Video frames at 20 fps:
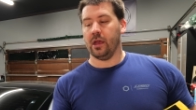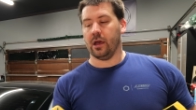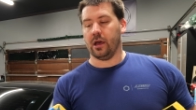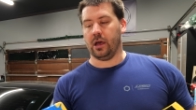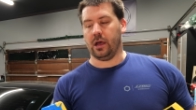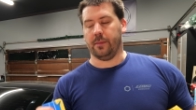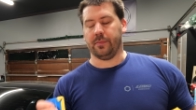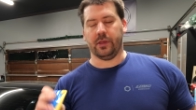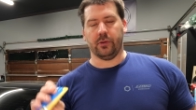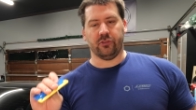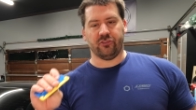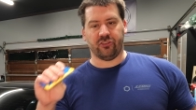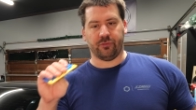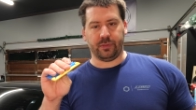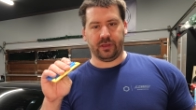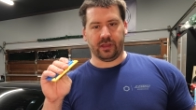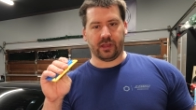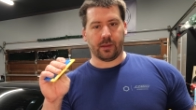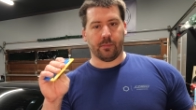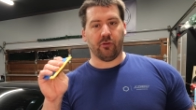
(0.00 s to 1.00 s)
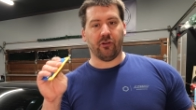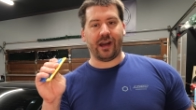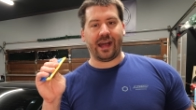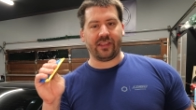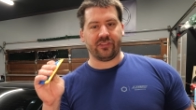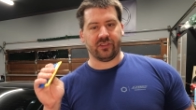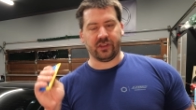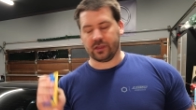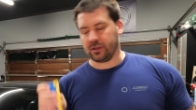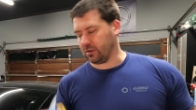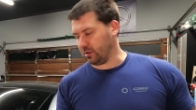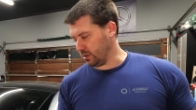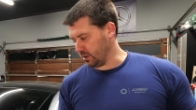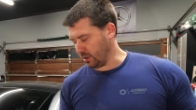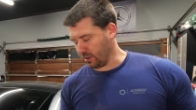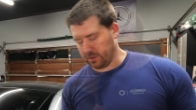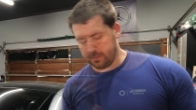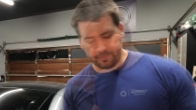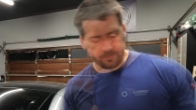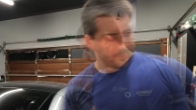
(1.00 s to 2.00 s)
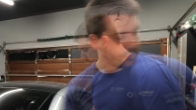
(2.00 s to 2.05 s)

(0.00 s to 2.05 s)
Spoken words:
That would just be like a plastic card.